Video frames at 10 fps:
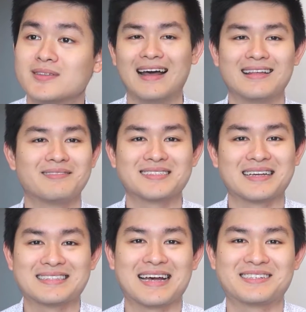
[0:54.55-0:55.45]
That was an
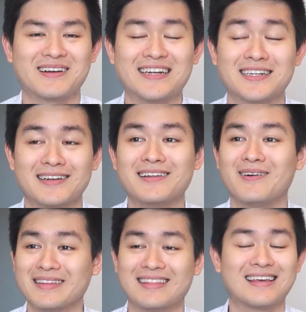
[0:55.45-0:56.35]
exaggeration. The
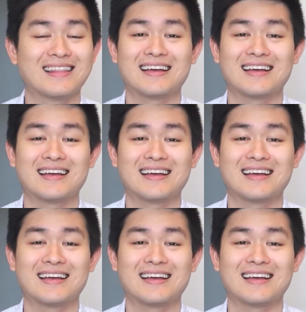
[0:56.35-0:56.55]
only thing